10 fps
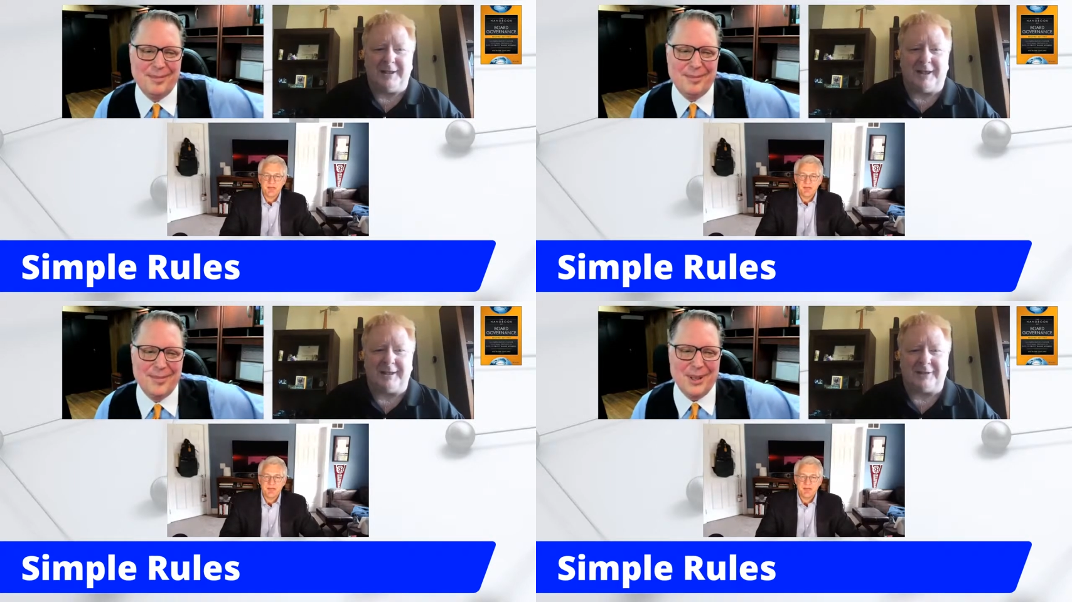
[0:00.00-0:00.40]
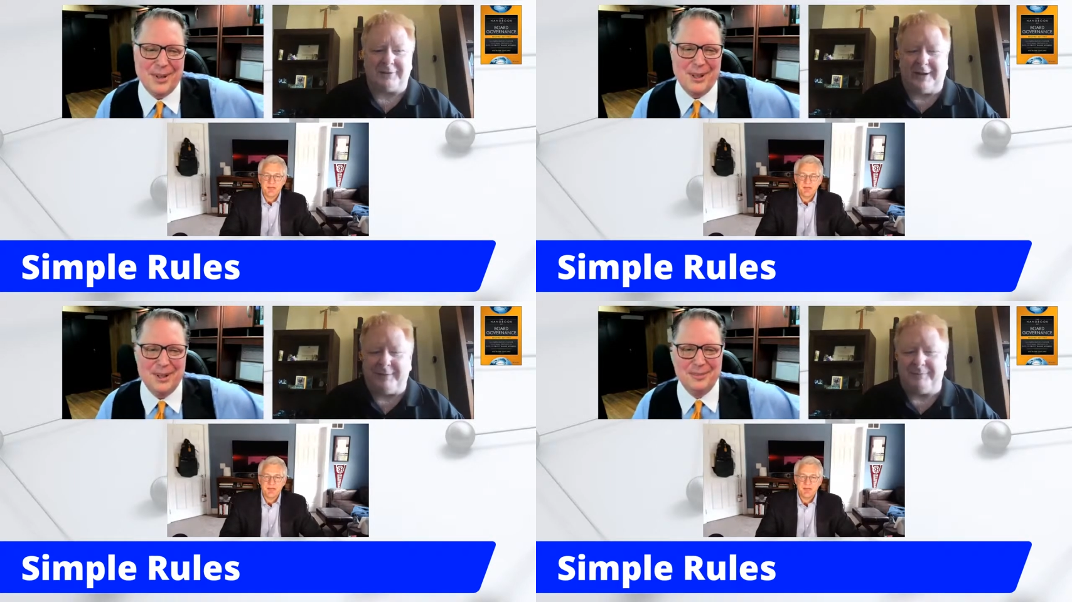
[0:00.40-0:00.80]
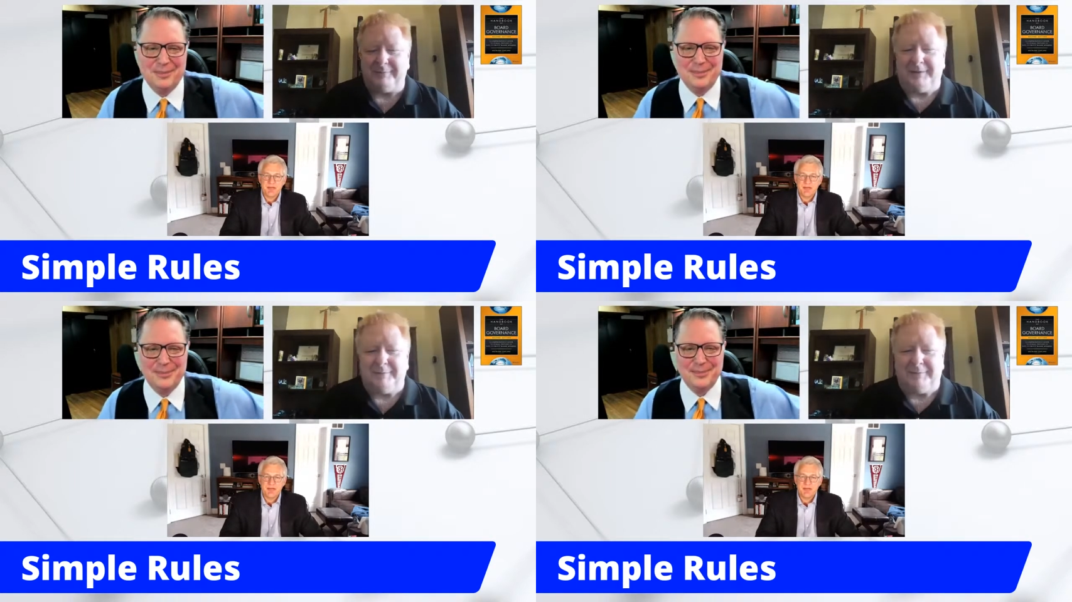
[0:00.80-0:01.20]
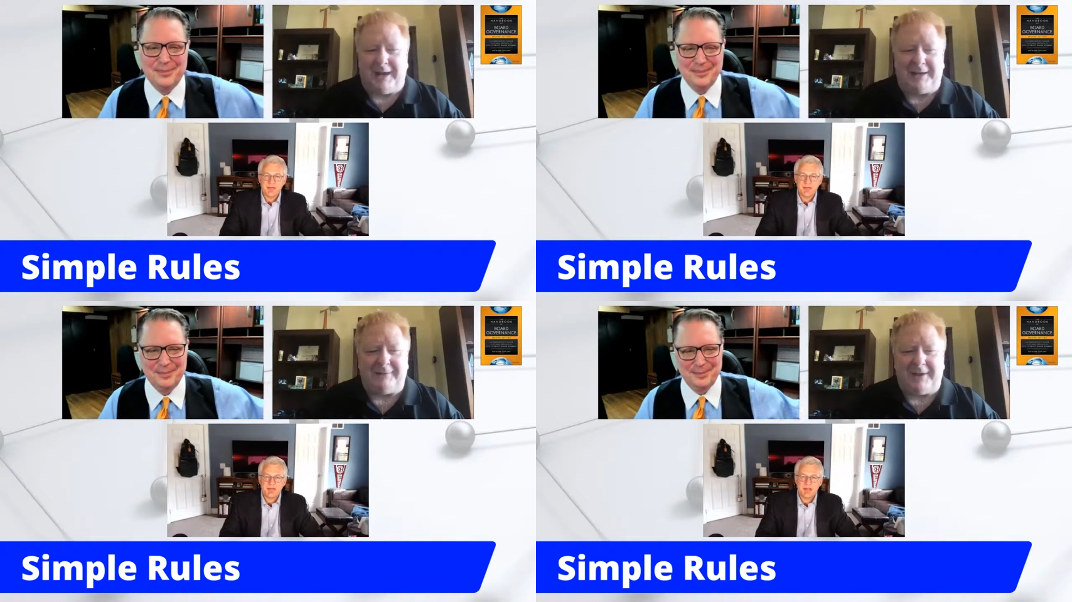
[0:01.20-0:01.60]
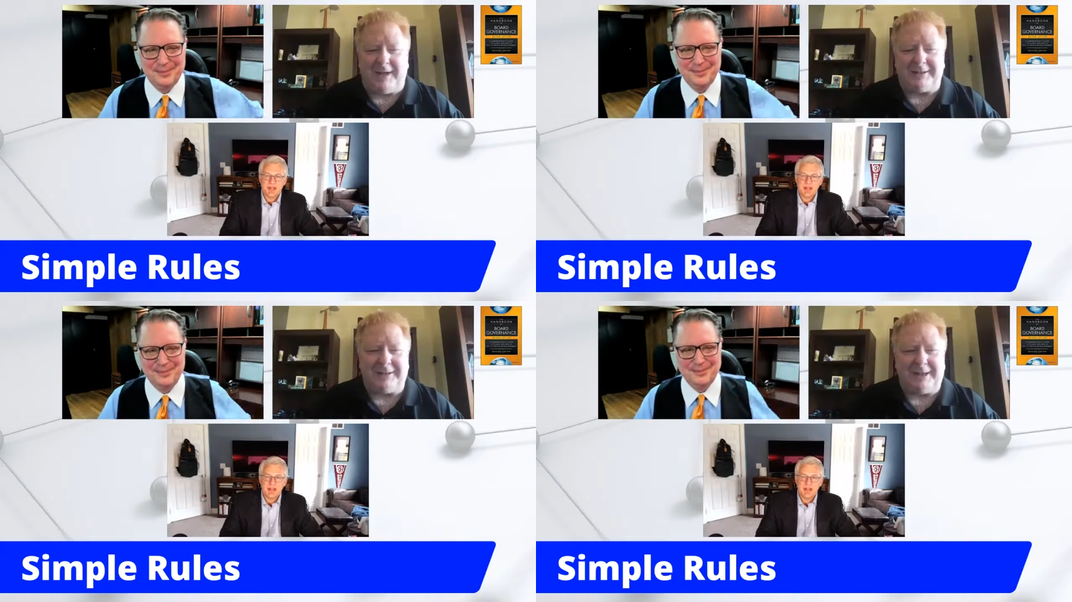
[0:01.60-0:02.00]
Speaker 1: Now that's great. And
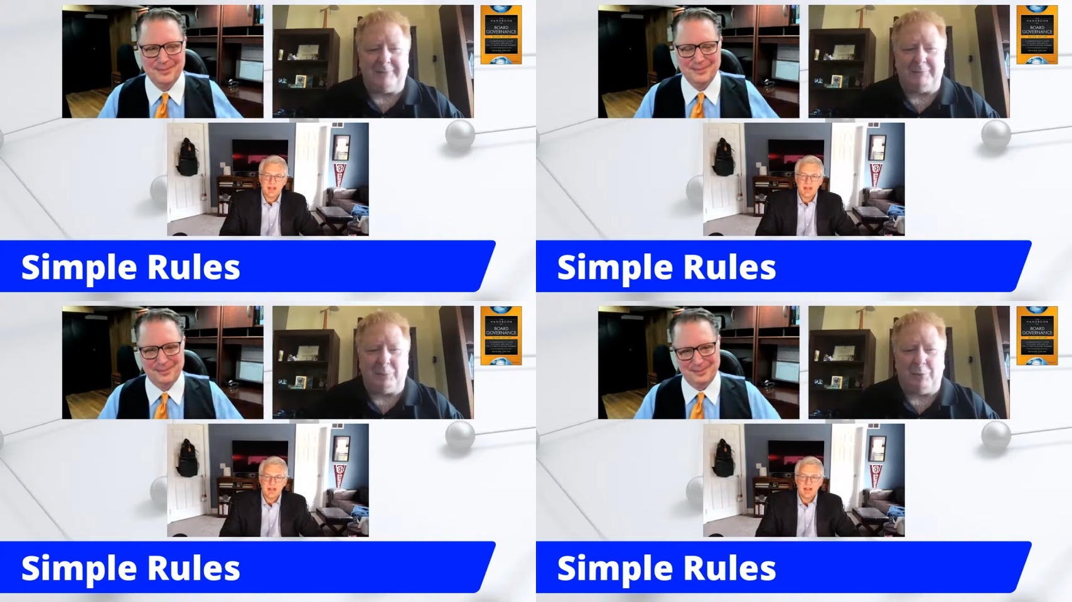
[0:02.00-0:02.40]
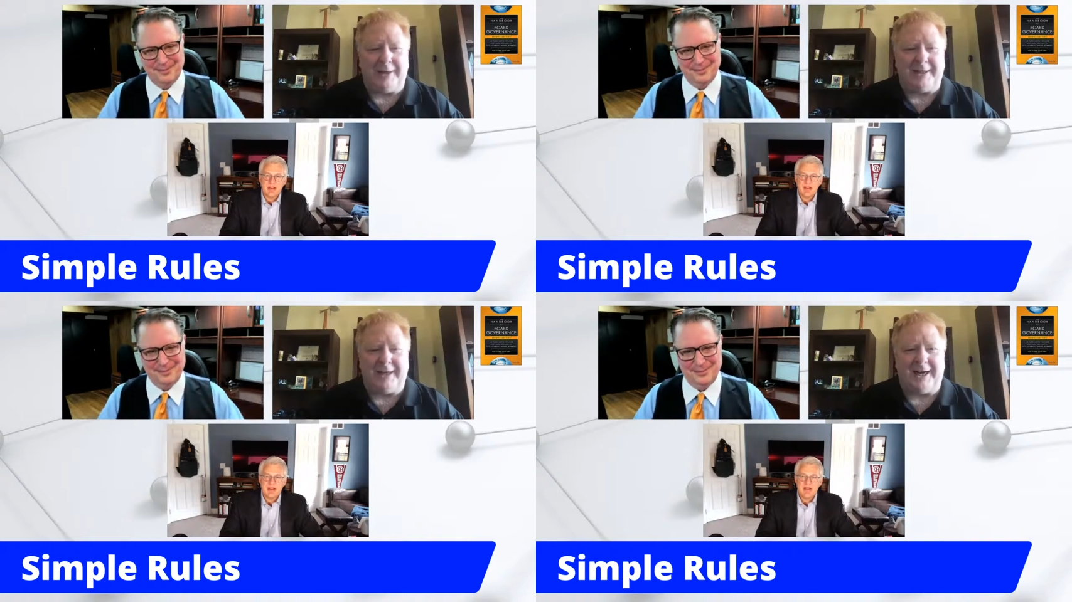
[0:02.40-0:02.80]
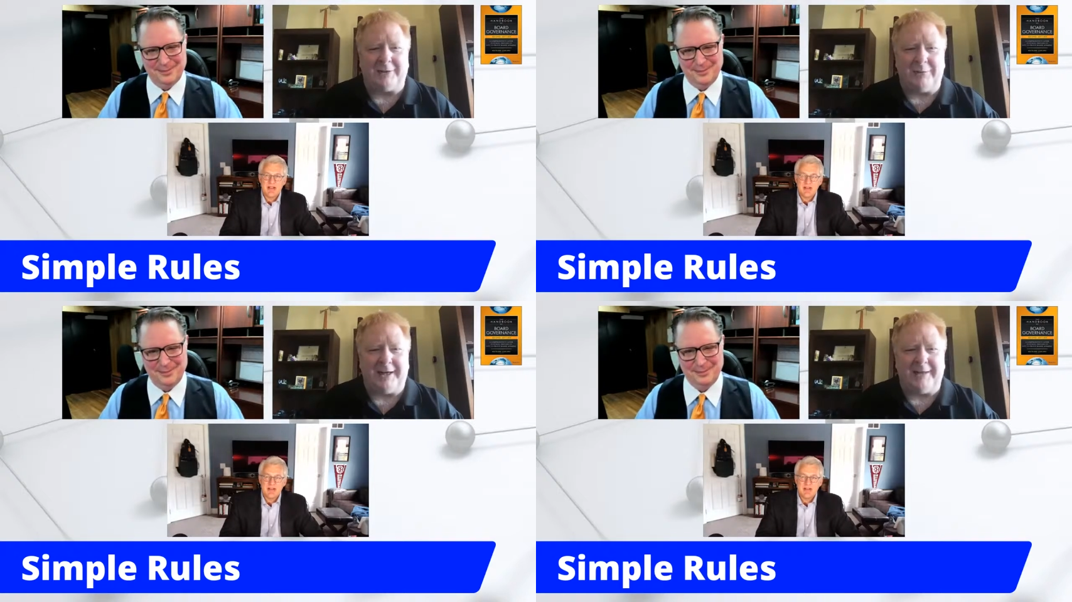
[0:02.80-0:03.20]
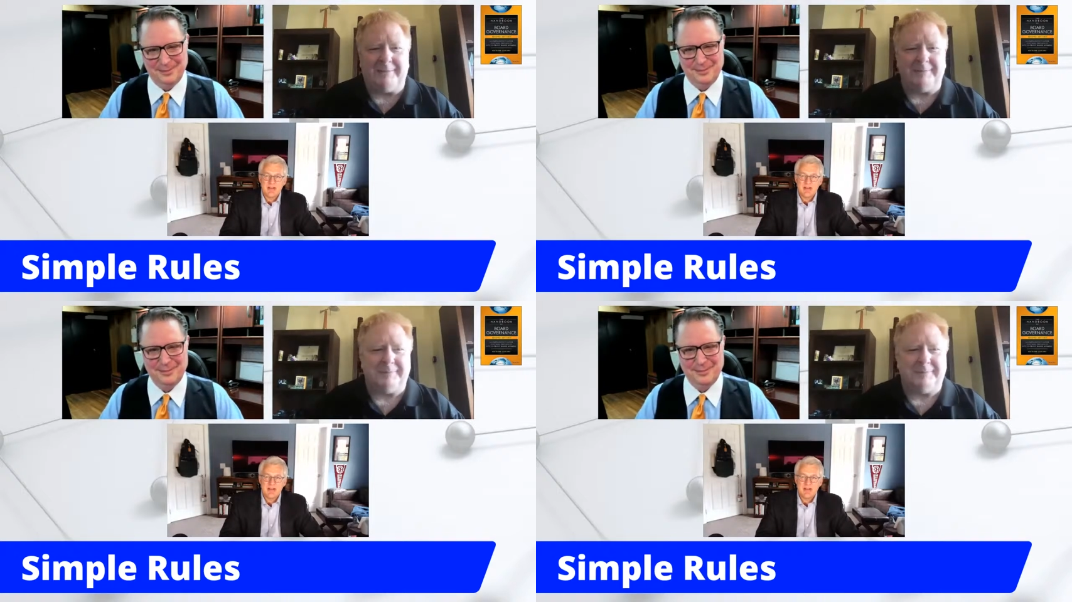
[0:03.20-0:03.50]
finally, Wendy, out of the way.